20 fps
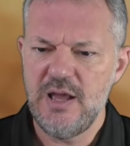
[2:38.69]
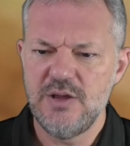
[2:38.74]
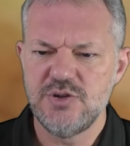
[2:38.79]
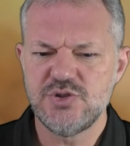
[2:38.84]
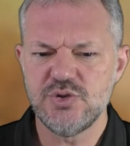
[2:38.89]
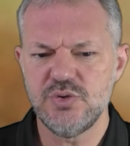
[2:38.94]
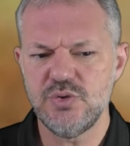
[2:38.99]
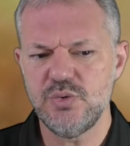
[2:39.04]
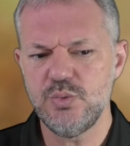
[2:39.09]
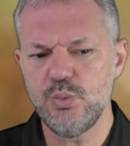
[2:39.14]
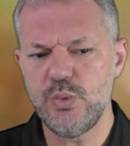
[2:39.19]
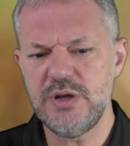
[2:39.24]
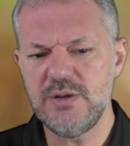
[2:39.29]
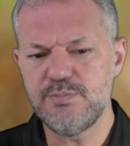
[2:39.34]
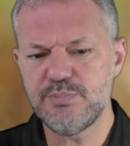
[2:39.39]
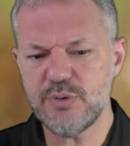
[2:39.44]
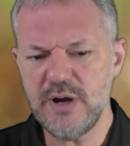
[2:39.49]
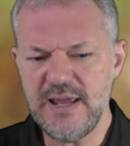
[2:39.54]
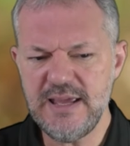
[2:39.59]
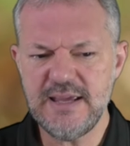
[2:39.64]
So we
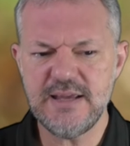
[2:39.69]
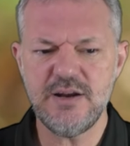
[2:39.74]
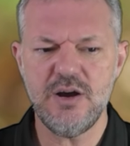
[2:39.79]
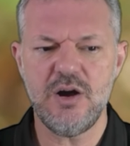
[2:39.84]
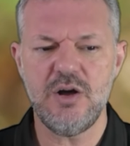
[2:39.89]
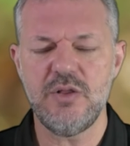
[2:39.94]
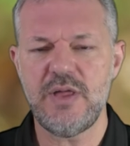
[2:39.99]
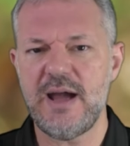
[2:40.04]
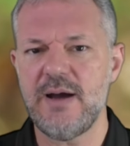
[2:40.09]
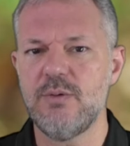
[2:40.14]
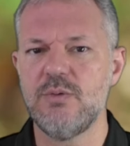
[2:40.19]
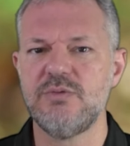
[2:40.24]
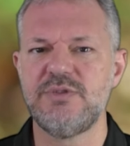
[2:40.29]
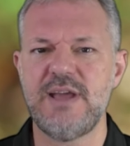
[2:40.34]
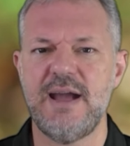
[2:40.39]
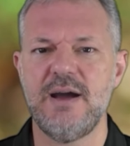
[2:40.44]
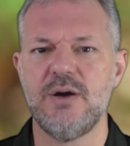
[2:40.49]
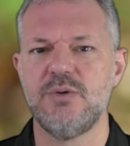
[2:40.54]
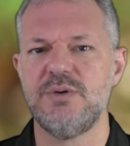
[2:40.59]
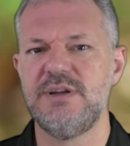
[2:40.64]
break it all that
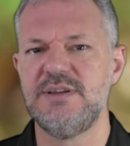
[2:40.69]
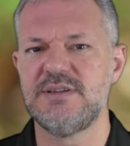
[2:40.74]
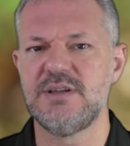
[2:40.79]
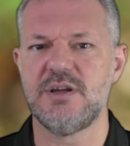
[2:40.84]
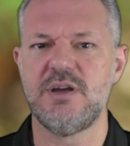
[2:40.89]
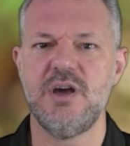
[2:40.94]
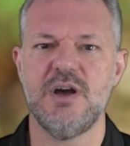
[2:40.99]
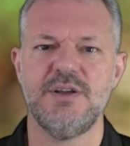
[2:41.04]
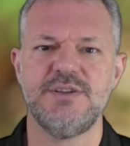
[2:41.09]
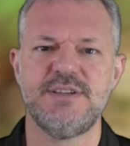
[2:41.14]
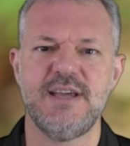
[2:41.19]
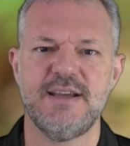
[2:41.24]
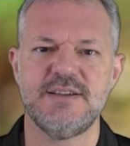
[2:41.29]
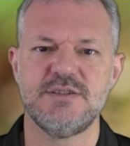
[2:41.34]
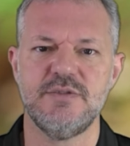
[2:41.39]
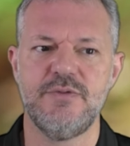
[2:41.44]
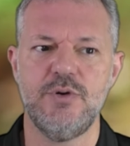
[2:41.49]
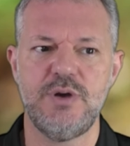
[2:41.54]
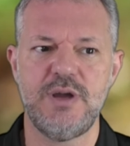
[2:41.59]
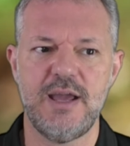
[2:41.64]
down into the
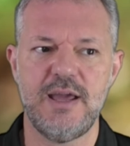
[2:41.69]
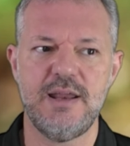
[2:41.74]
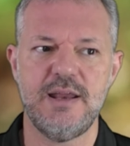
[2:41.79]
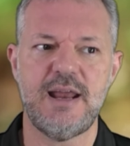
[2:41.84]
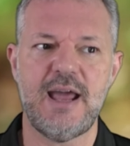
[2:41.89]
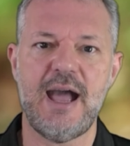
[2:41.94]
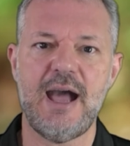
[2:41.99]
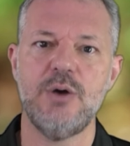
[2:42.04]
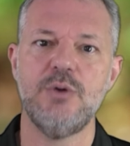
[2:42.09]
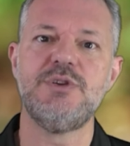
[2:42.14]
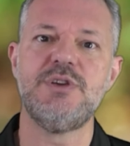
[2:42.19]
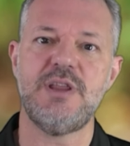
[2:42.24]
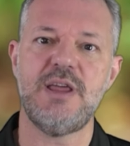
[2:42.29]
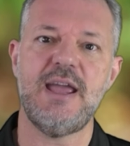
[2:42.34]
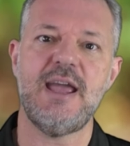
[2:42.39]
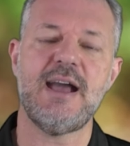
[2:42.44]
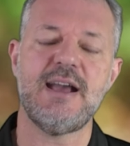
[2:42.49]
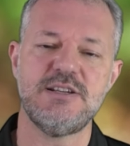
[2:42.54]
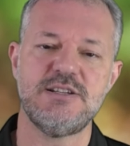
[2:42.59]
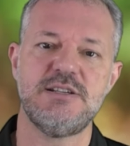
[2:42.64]
context of, okay, then how do
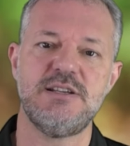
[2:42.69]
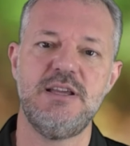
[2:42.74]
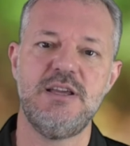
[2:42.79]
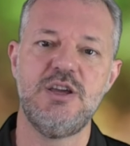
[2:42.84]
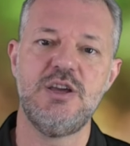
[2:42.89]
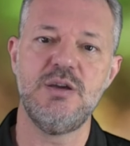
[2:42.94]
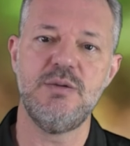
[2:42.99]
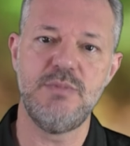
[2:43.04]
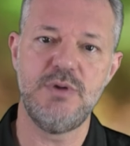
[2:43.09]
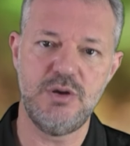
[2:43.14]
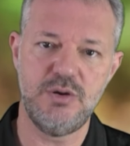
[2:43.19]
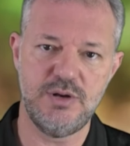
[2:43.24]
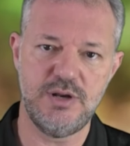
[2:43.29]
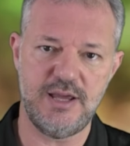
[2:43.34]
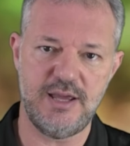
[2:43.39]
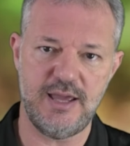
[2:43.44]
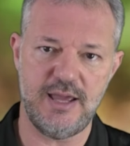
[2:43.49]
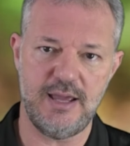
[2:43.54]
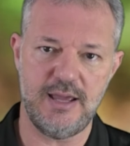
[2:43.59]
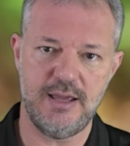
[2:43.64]
they actually
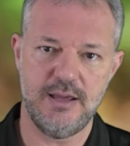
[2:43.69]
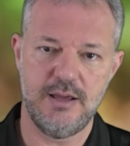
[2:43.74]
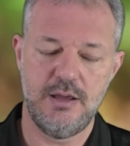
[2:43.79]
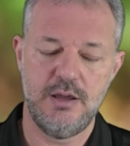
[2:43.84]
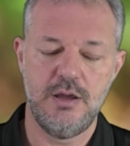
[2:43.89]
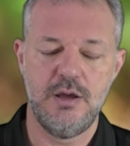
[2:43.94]
communicate?